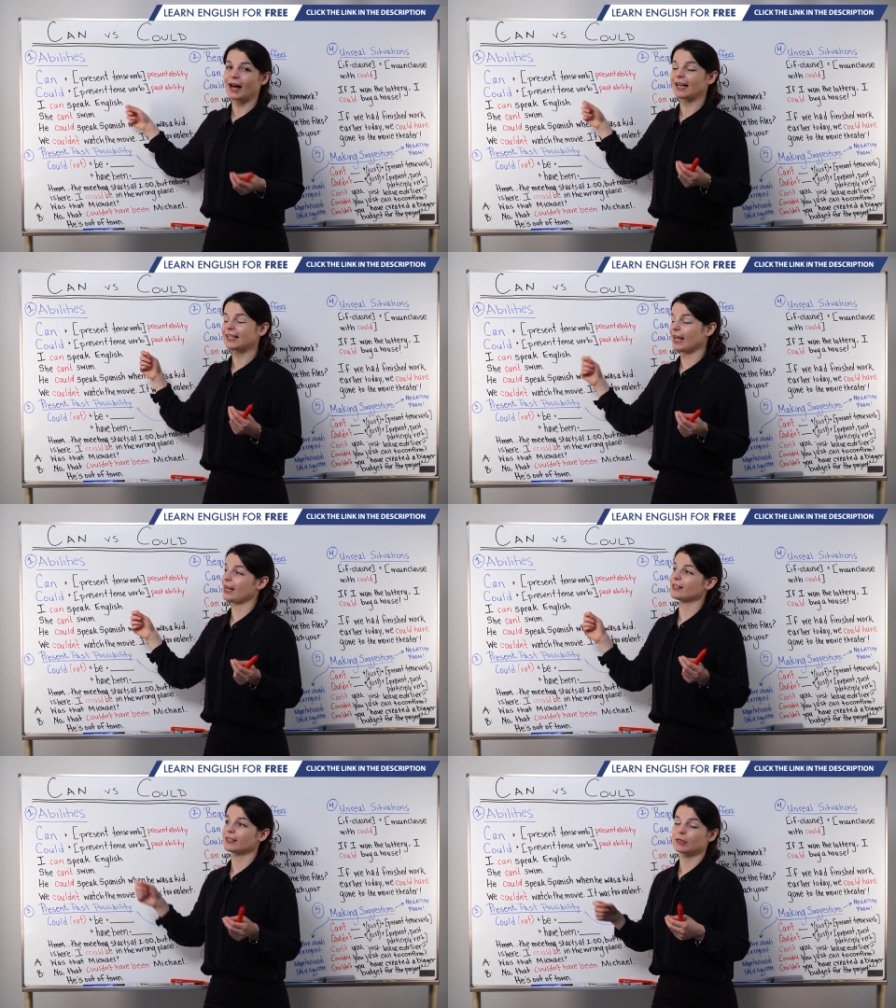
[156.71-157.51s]
I
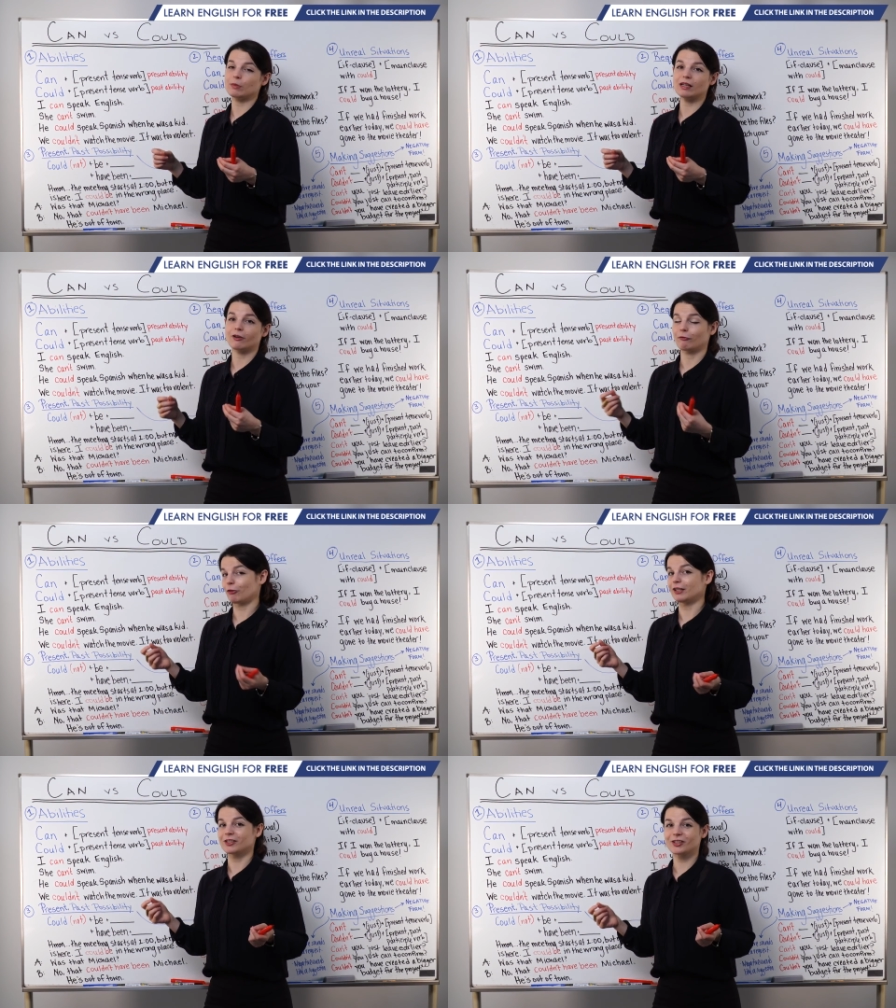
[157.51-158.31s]
can't speak
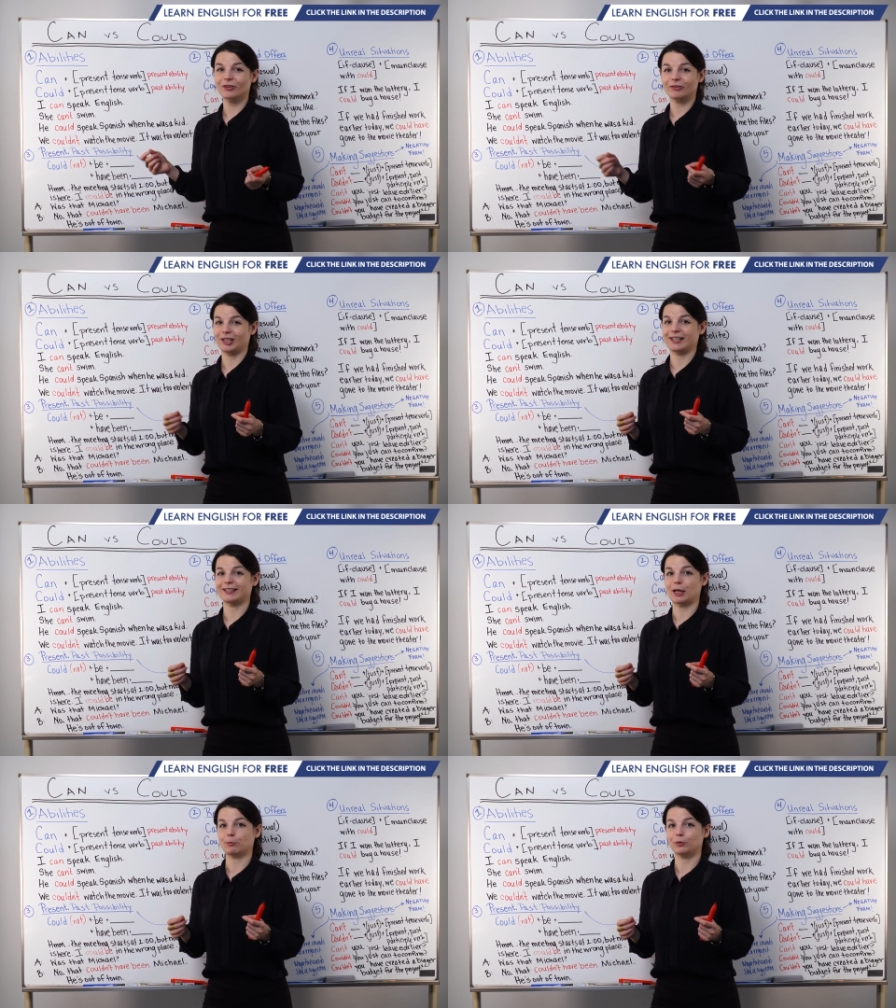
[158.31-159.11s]
French, for
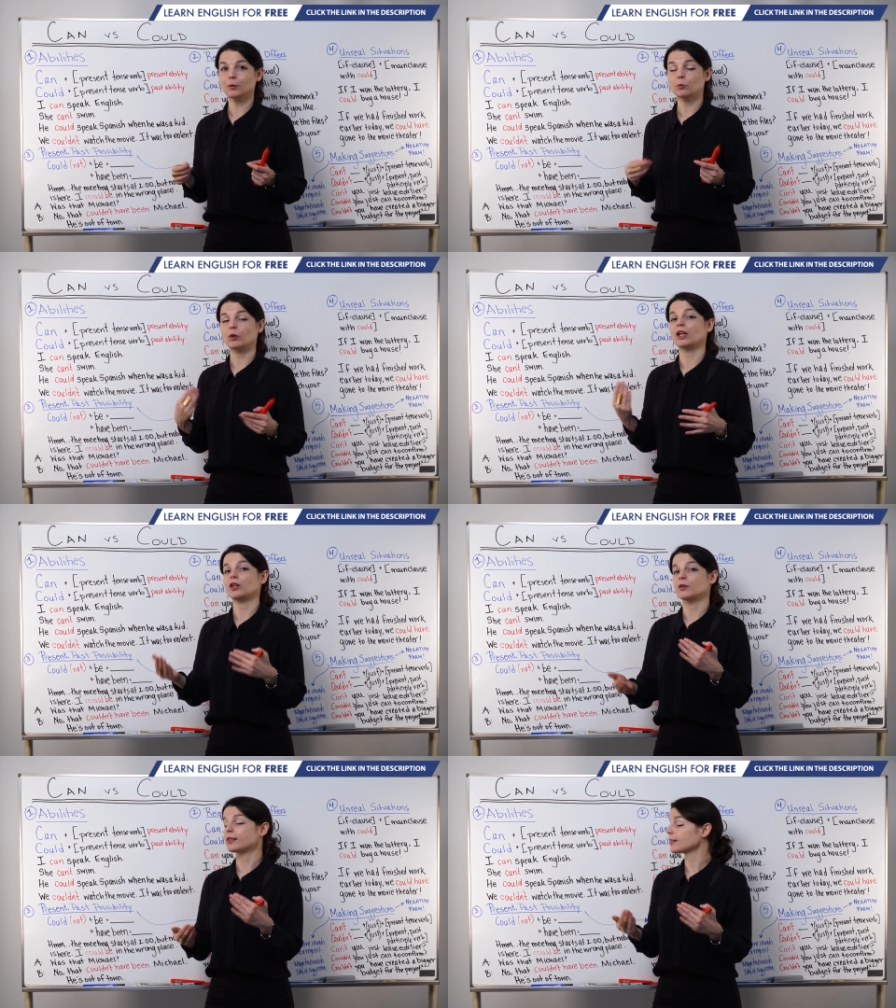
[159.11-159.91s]
example. We can
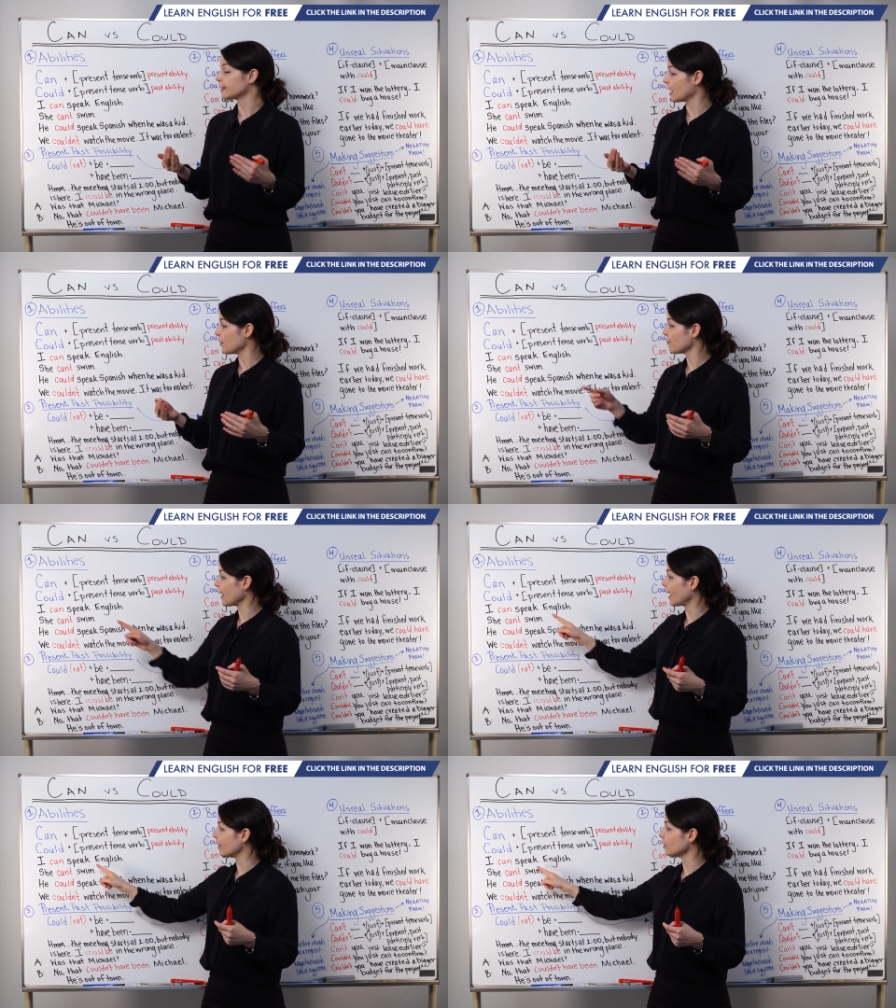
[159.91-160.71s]
use the same
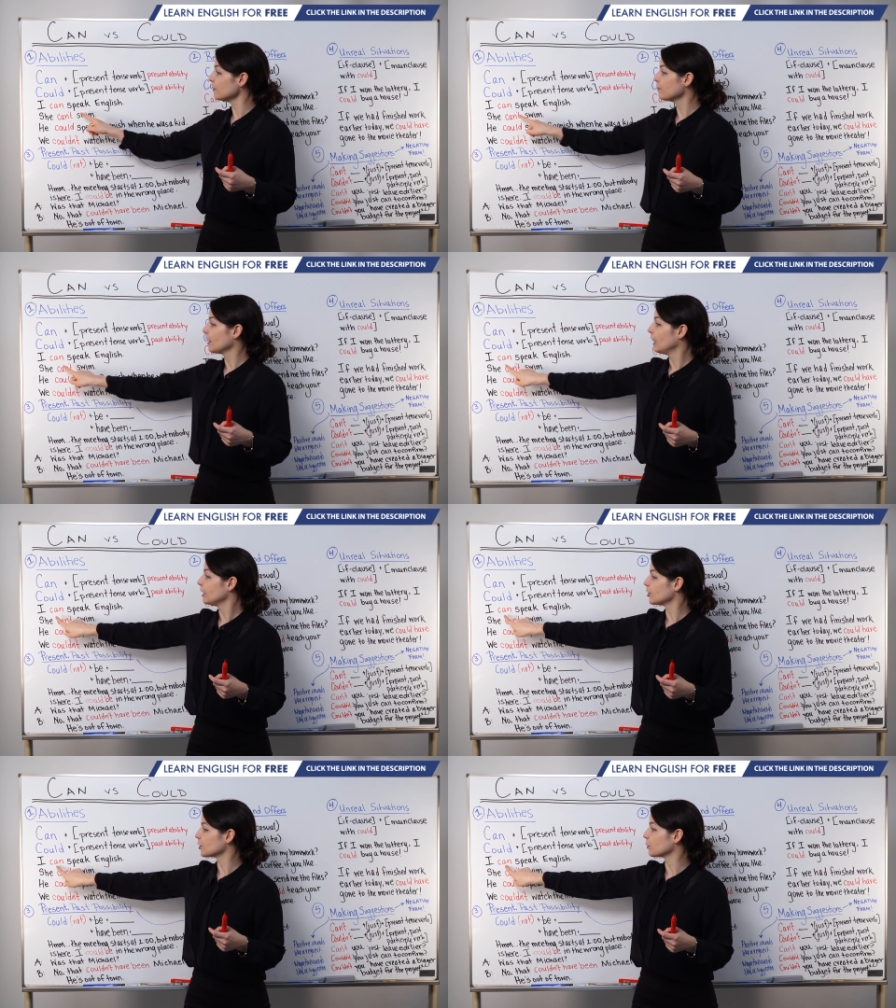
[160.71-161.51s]
pattern,
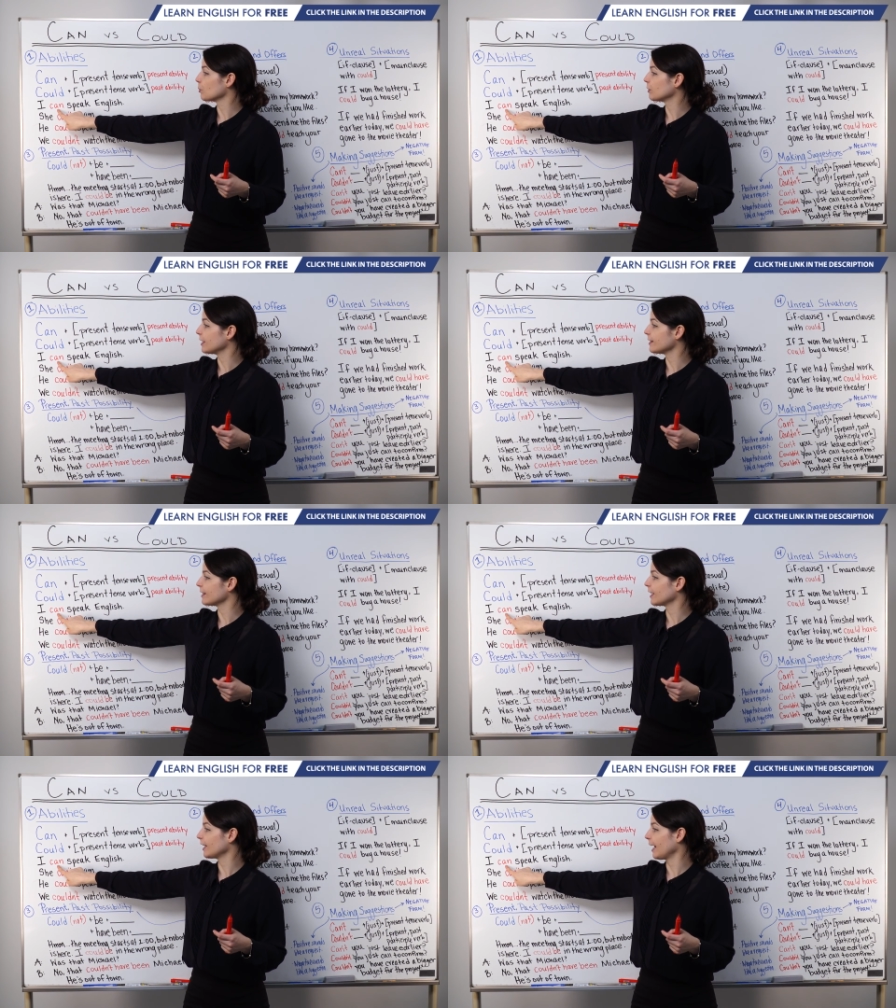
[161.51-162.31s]
just
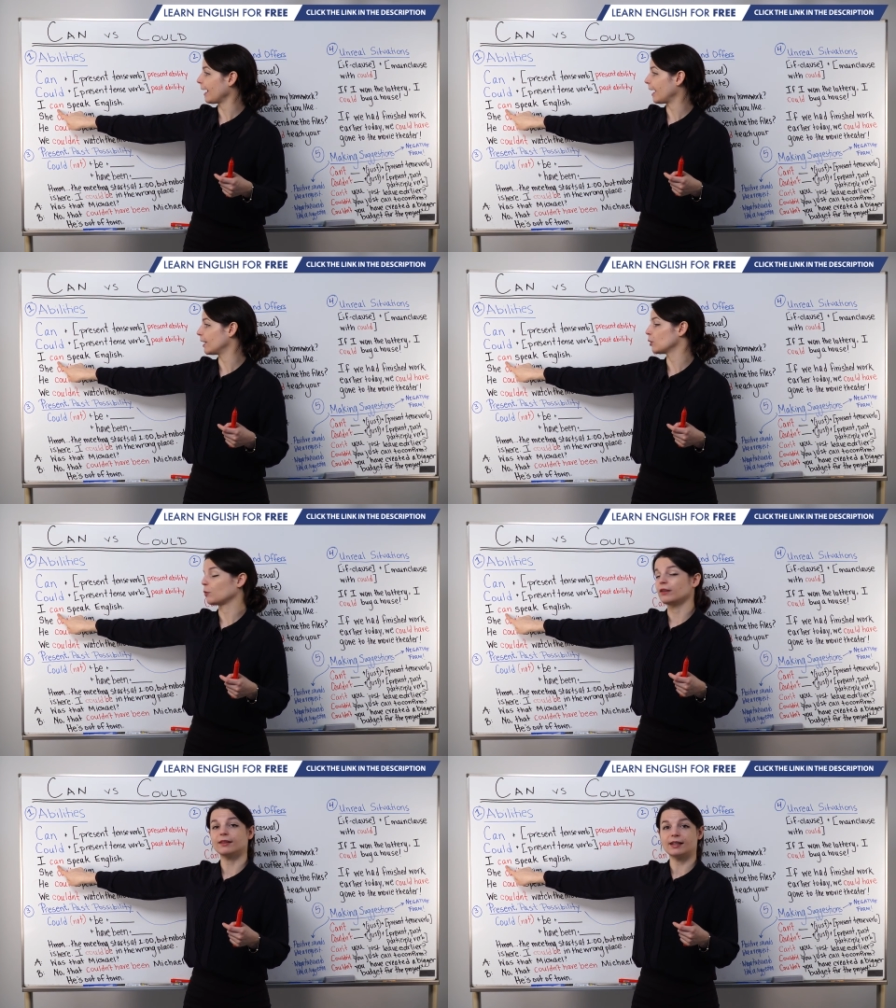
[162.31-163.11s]
replacing can
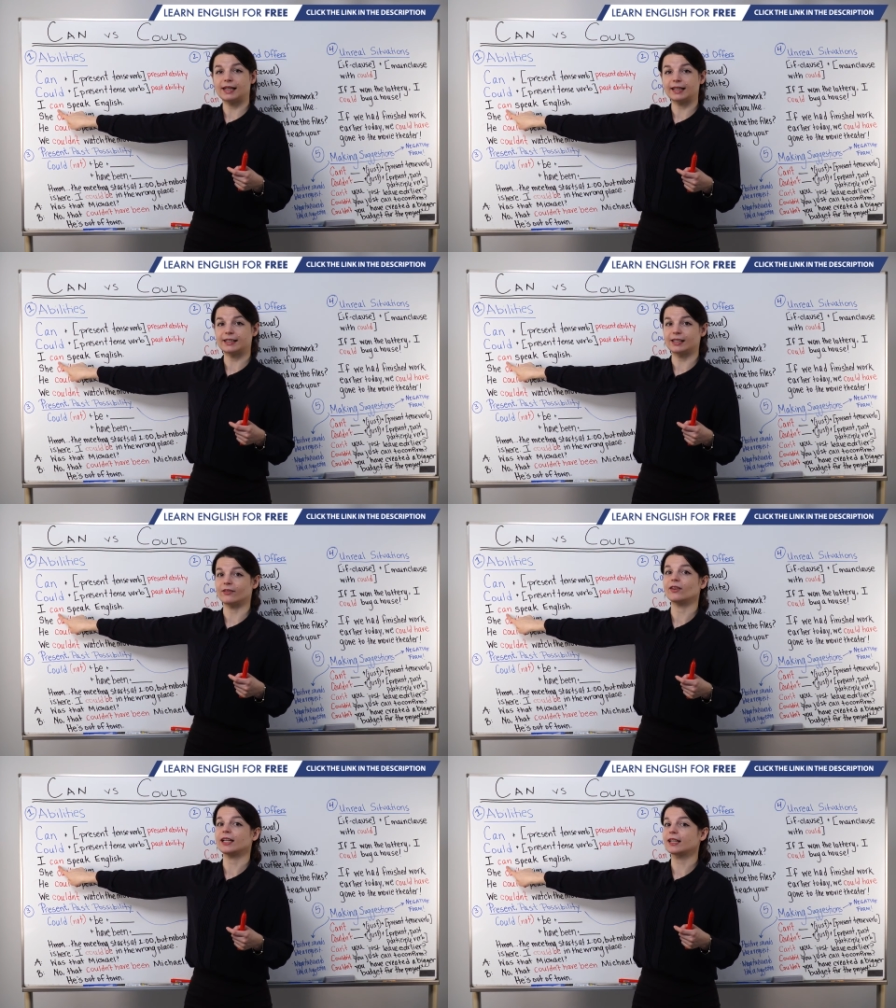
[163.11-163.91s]
with the
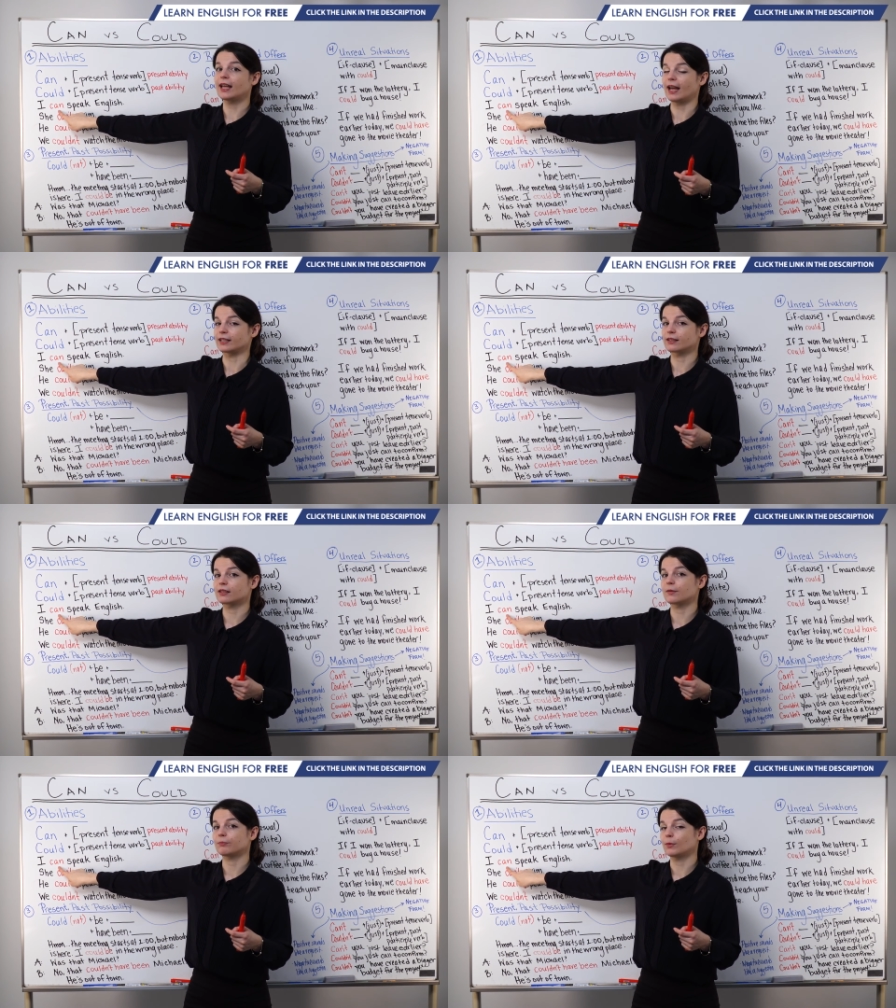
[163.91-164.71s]
negative can't.